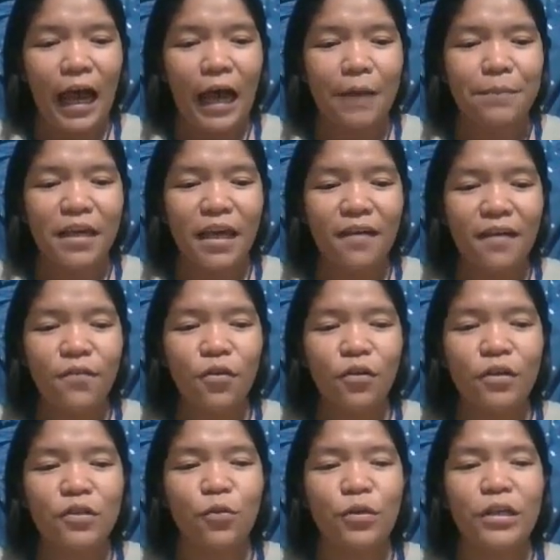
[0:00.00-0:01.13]
a
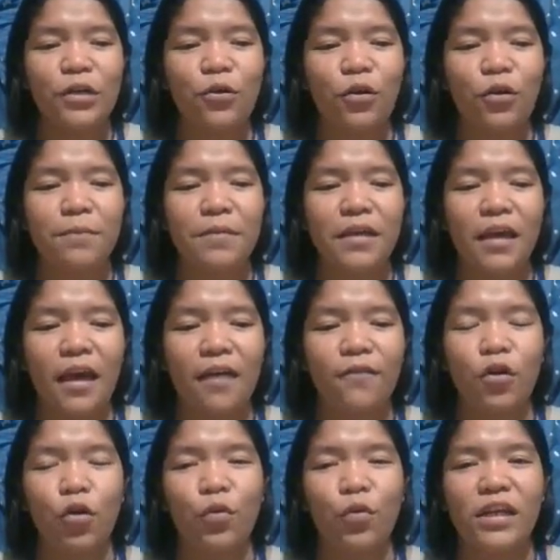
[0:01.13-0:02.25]
behavior is only called a
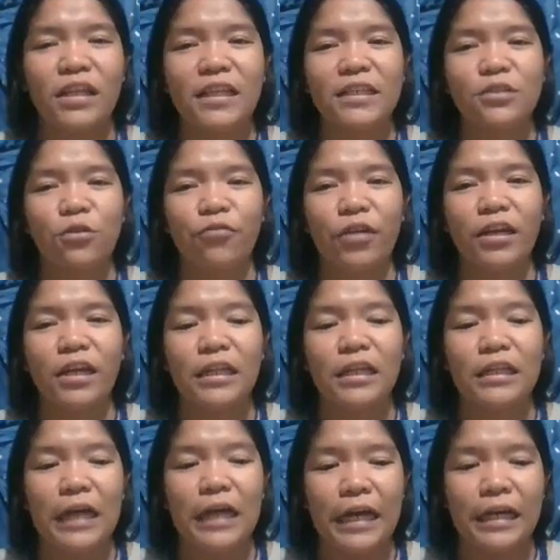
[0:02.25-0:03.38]
behavior when it is already
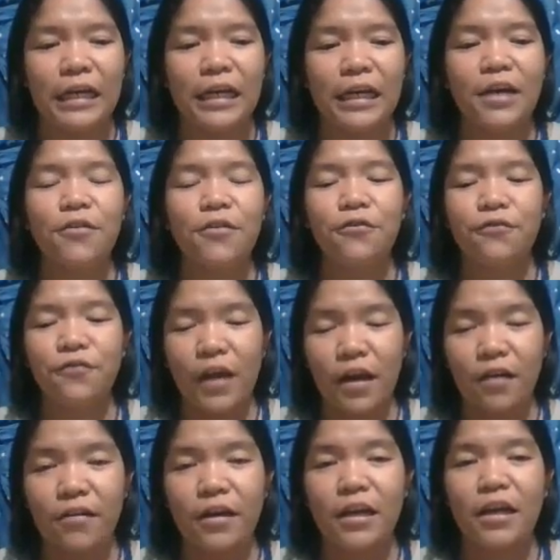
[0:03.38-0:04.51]
done
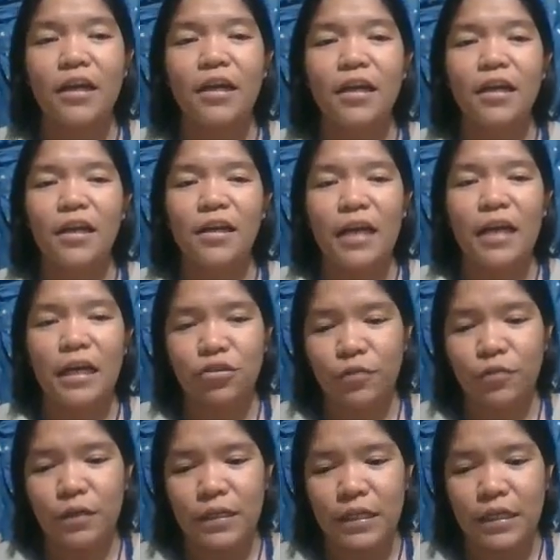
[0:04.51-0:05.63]
very
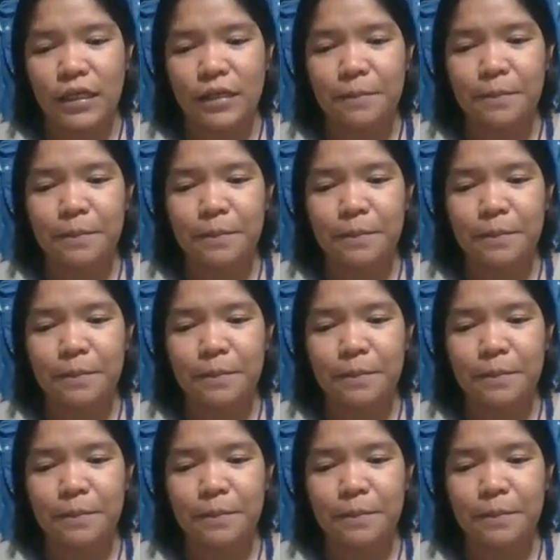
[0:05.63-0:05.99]
naturally.